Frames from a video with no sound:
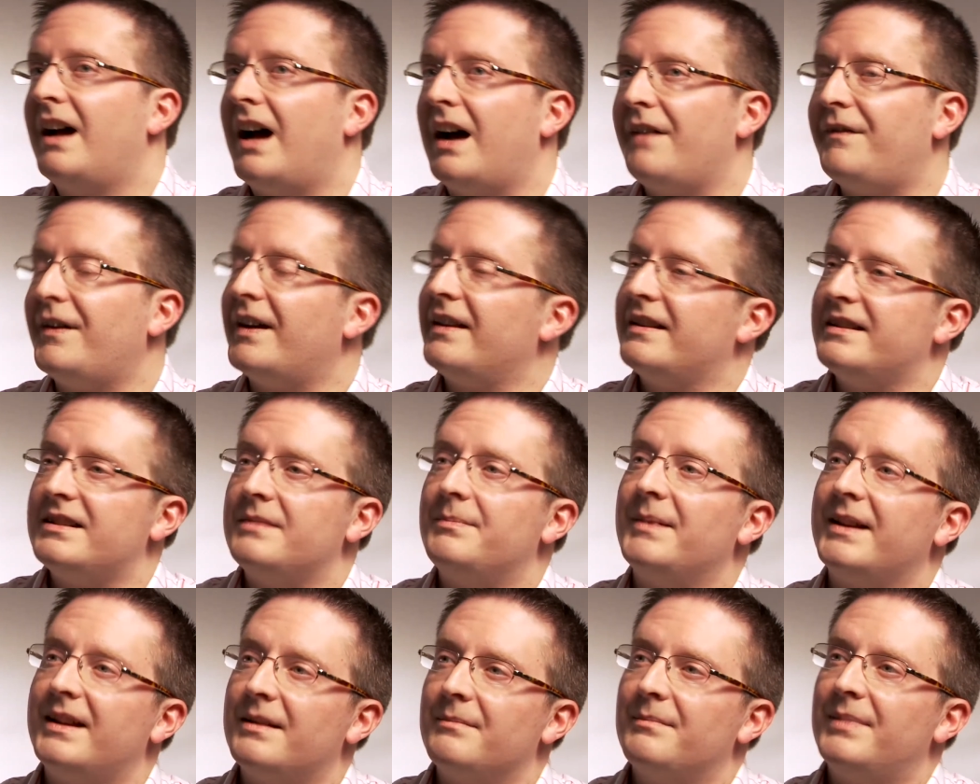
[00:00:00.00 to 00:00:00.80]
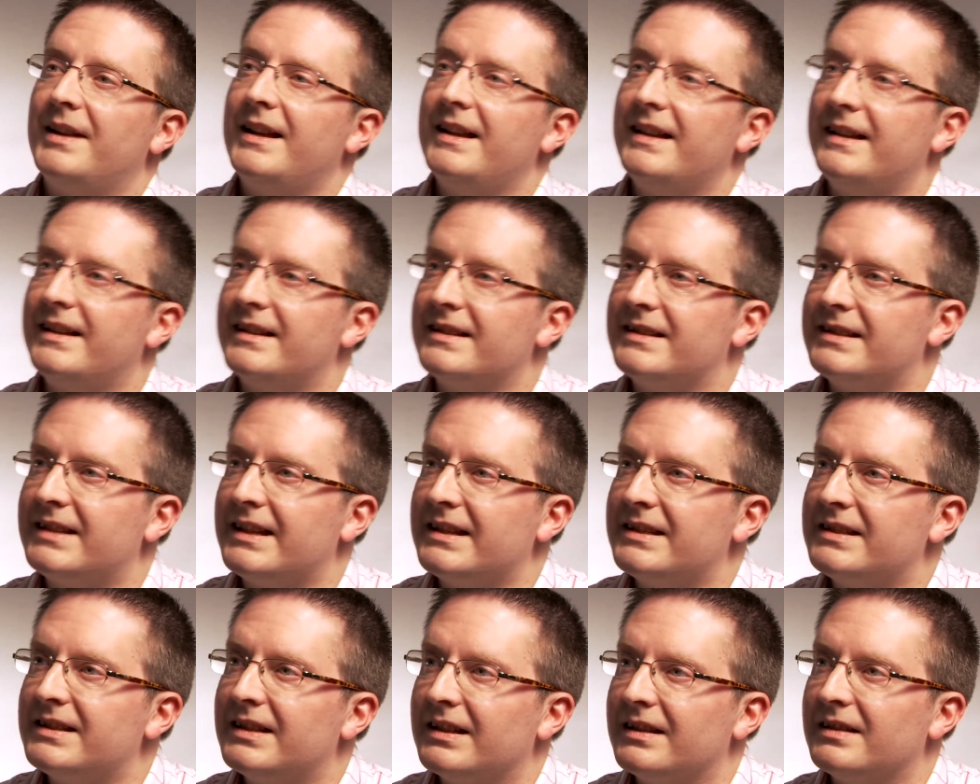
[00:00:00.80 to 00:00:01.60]
I found this to be completely
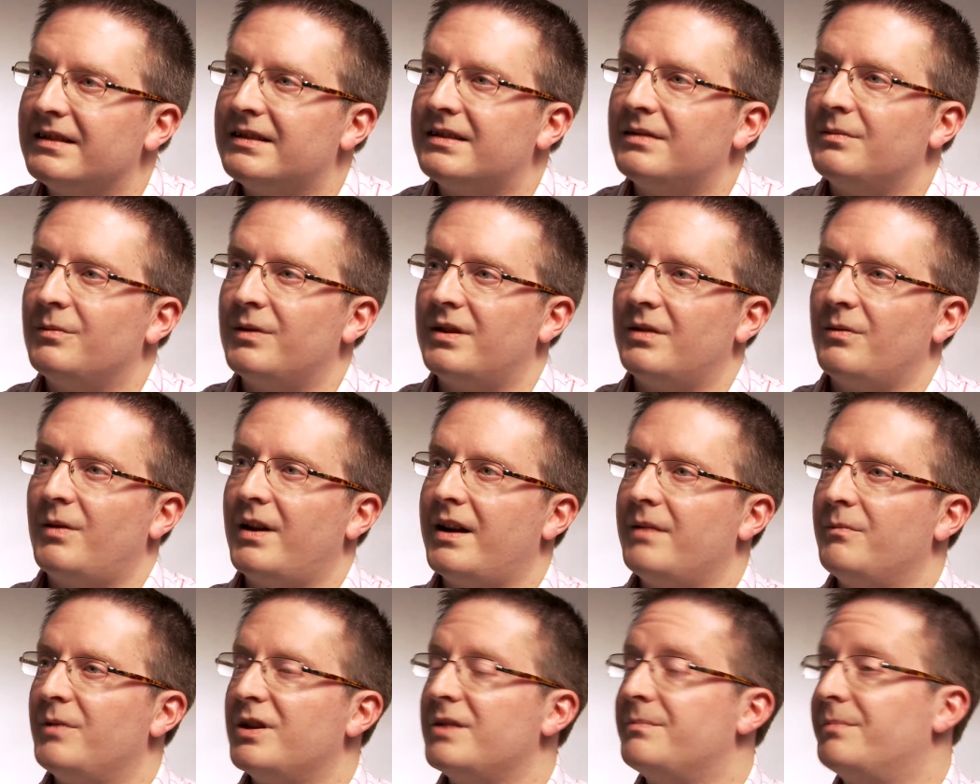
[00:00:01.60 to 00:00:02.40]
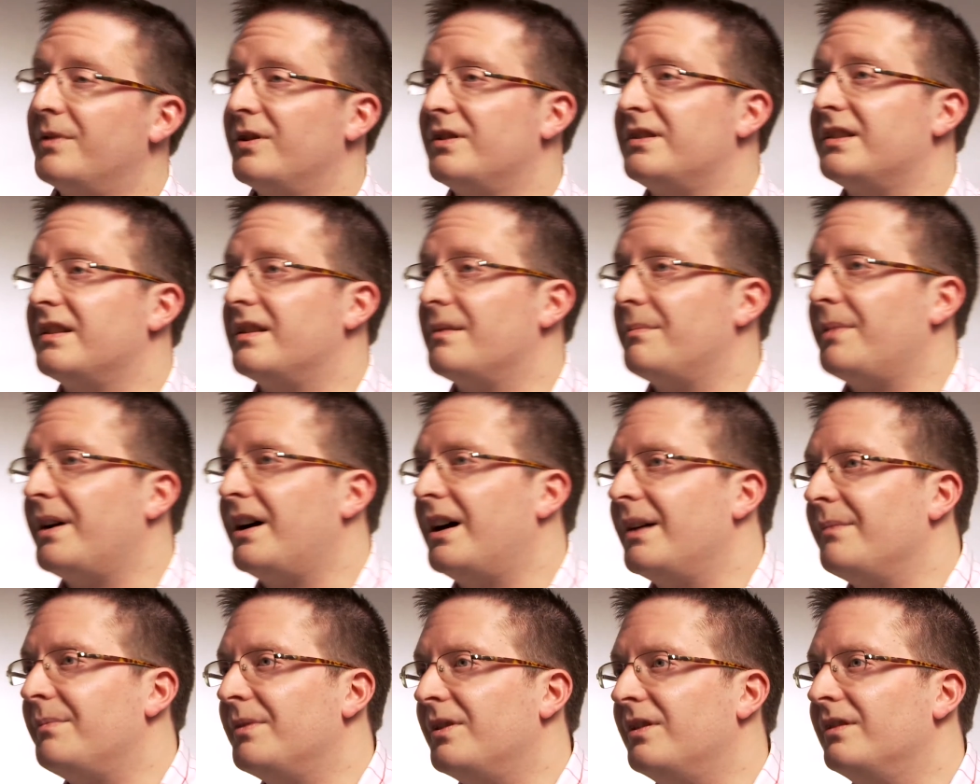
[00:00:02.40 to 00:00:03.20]
consistent with the way in which books of the
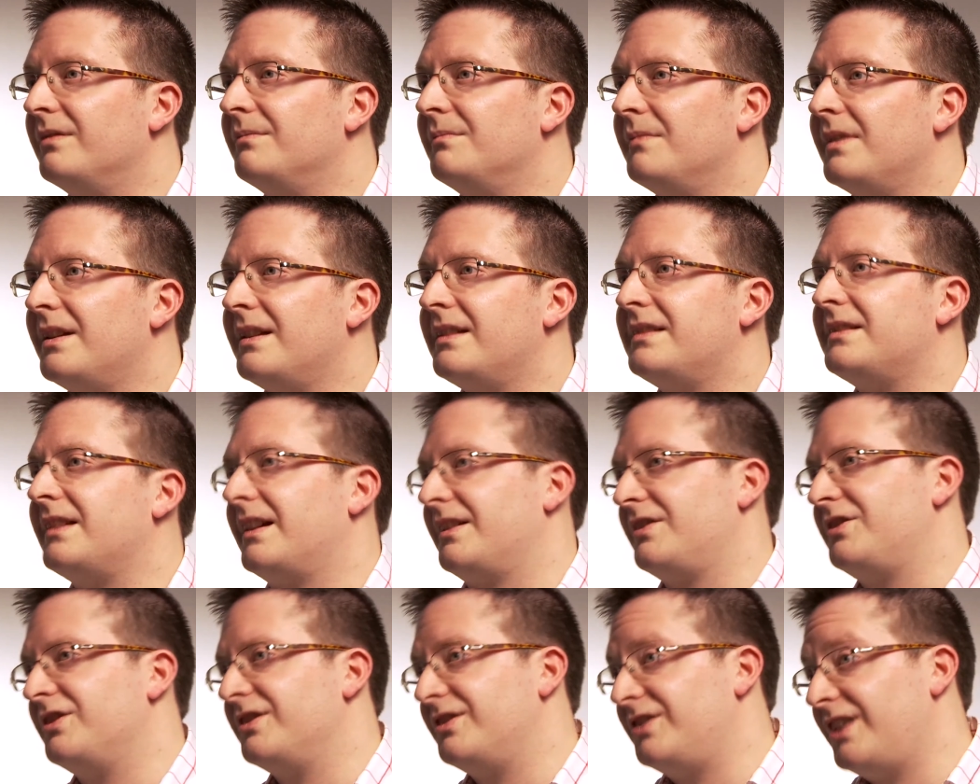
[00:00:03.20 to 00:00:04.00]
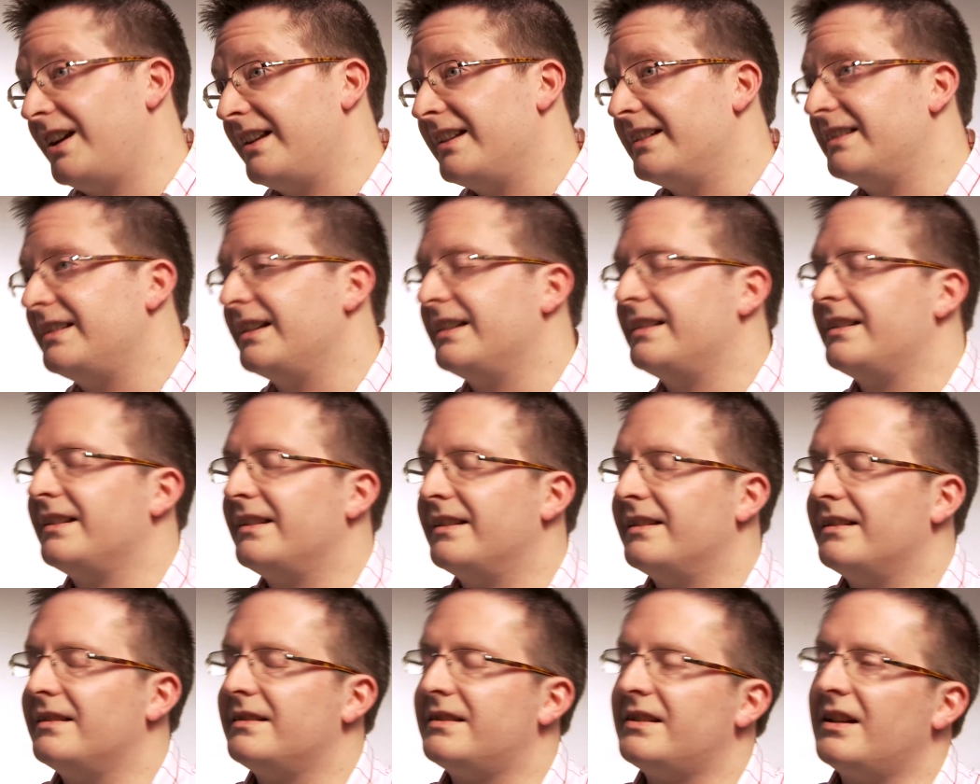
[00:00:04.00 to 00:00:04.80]
Bible, such as Genesis
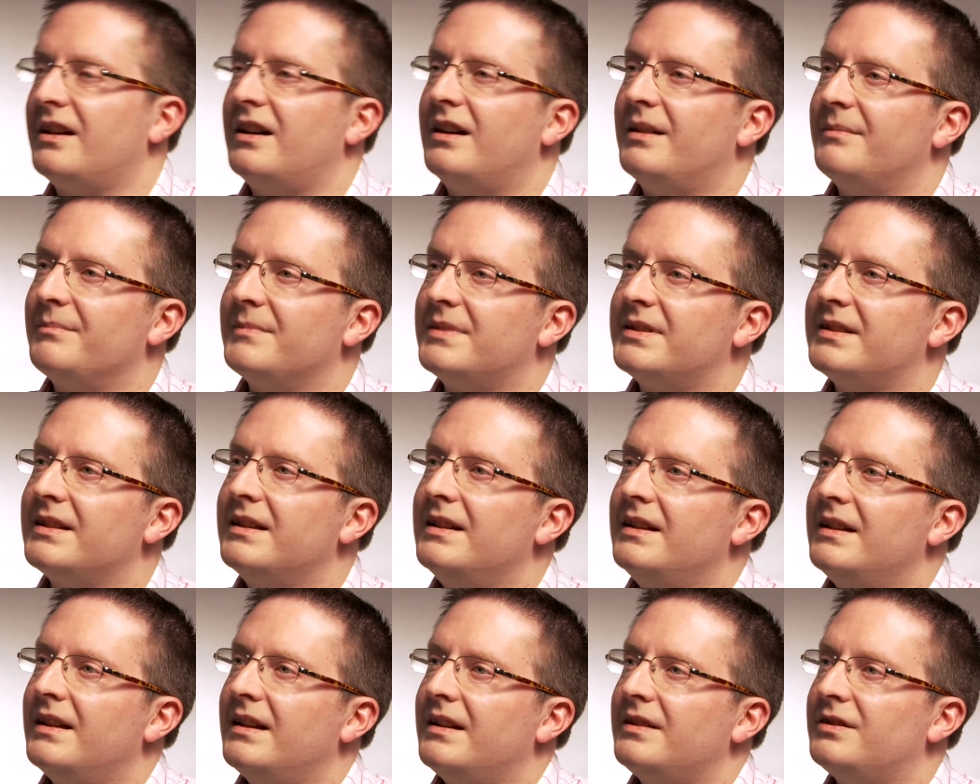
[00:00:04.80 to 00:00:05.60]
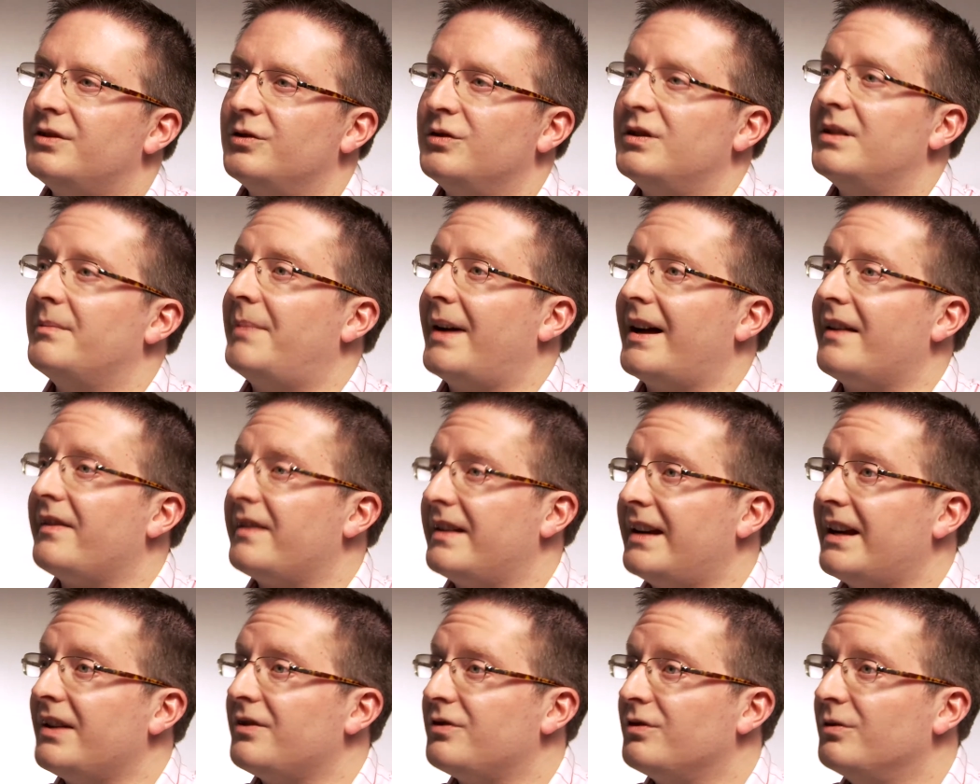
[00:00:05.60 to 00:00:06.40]
and the Psalms, talk about
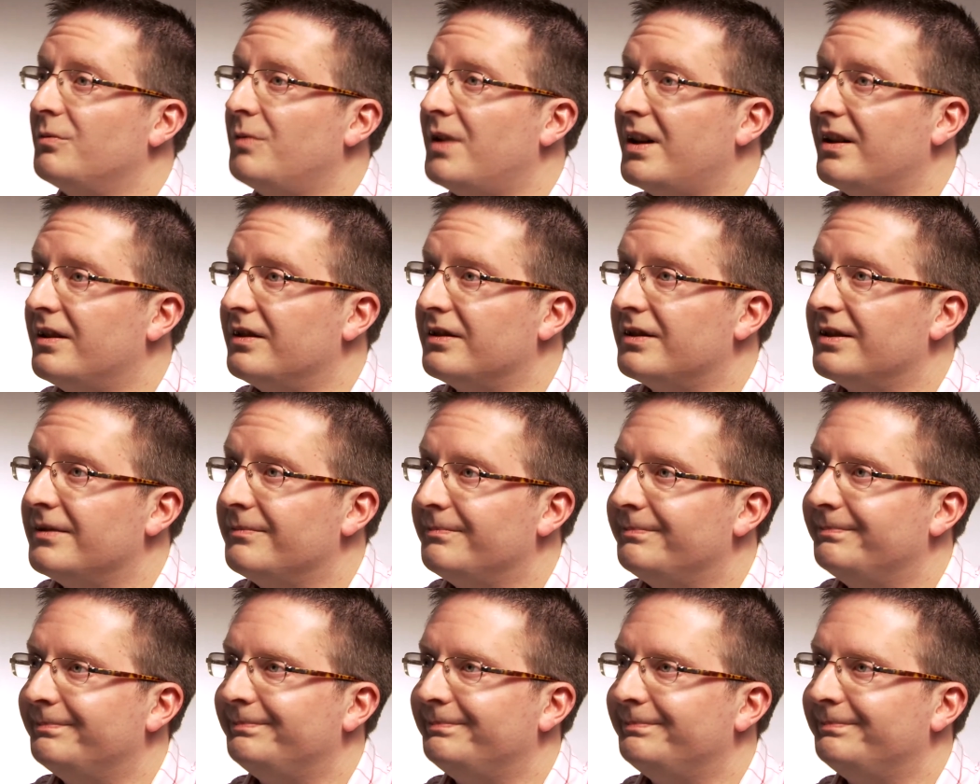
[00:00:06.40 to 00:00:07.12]
the natural world.